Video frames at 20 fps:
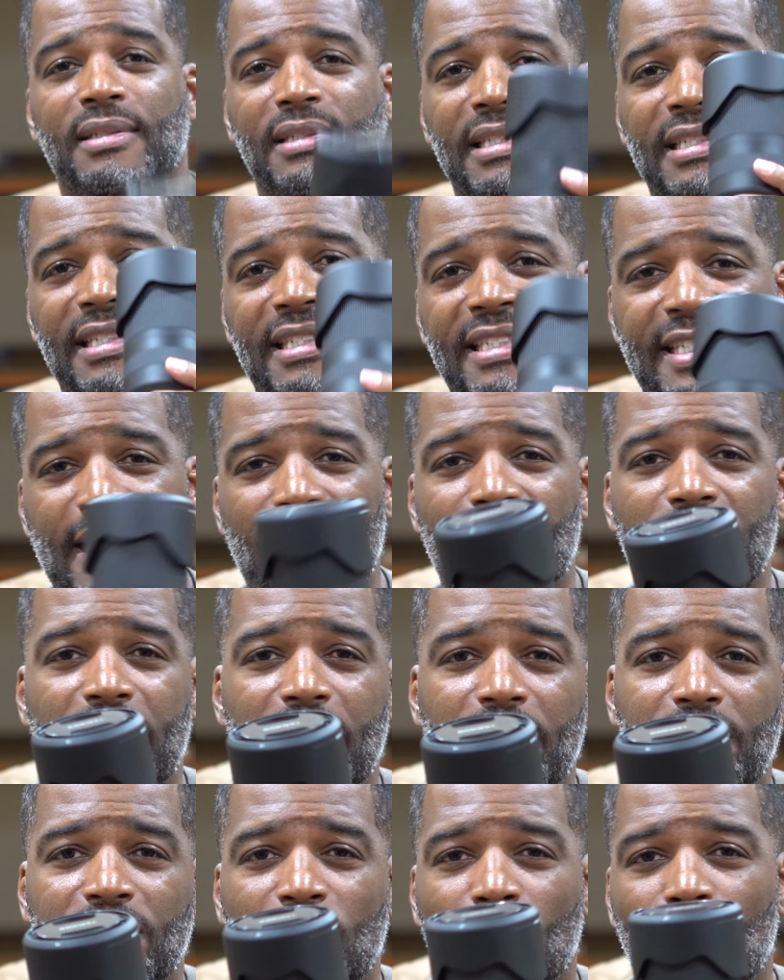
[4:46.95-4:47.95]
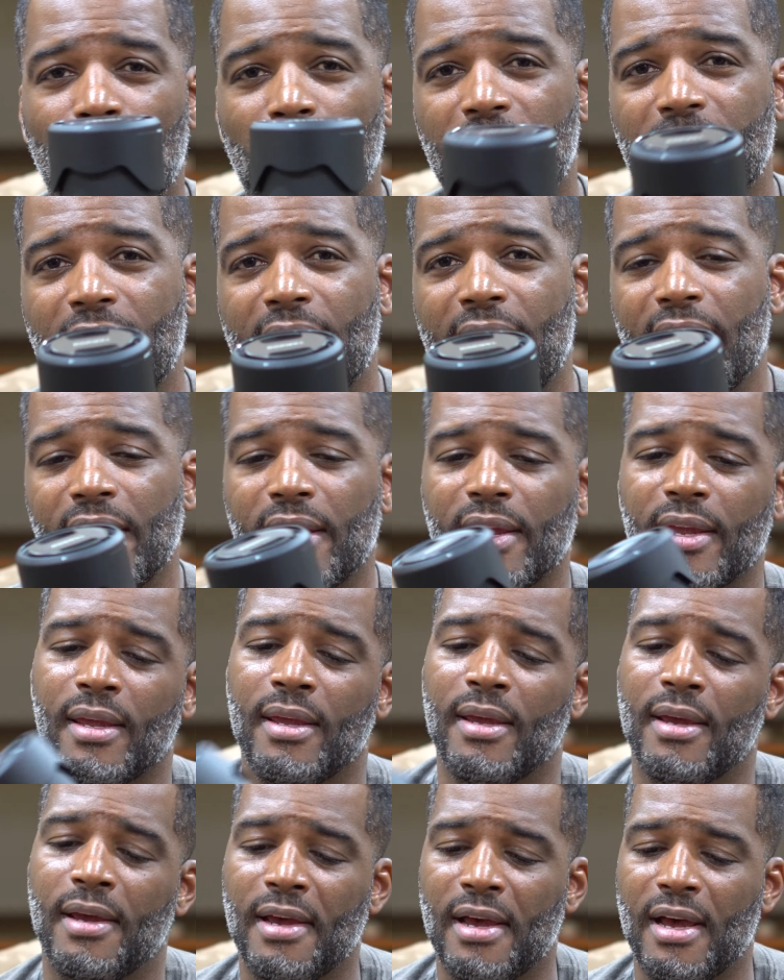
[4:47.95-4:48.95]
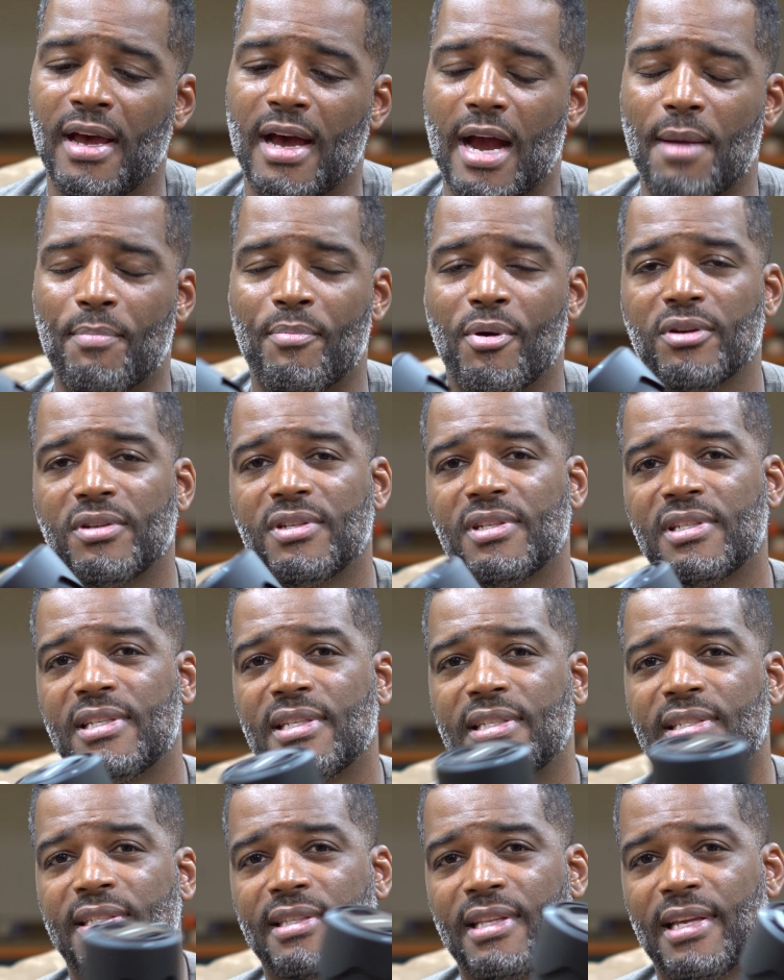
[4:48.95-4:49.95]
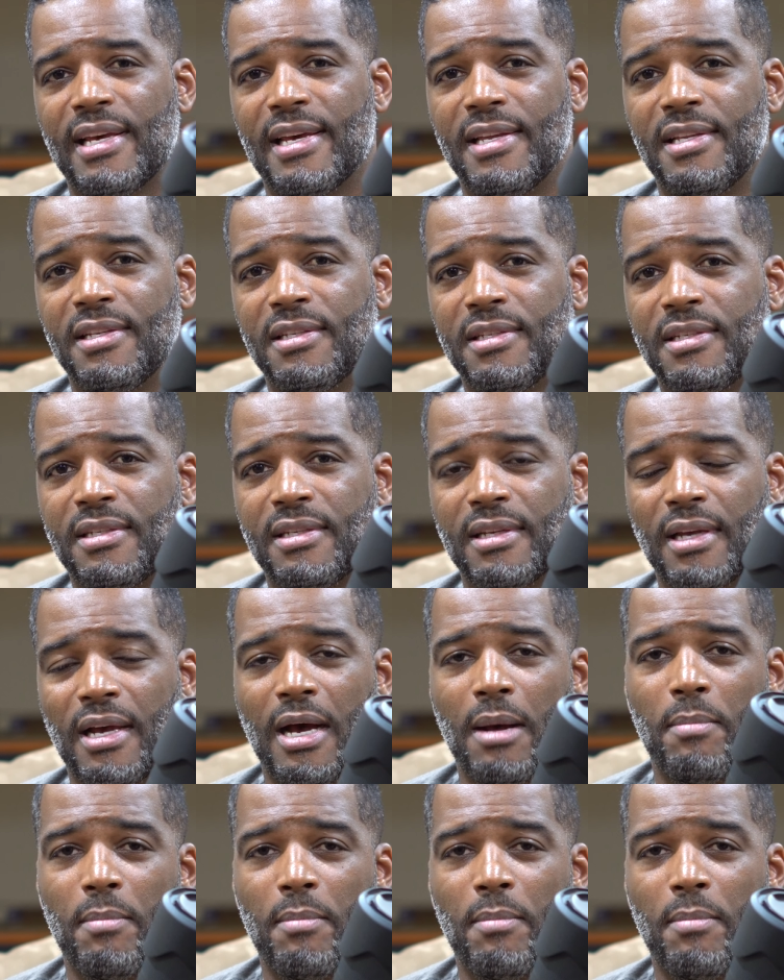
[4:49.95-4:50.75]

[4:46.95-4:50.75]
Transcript: 70-180. I purchased this lens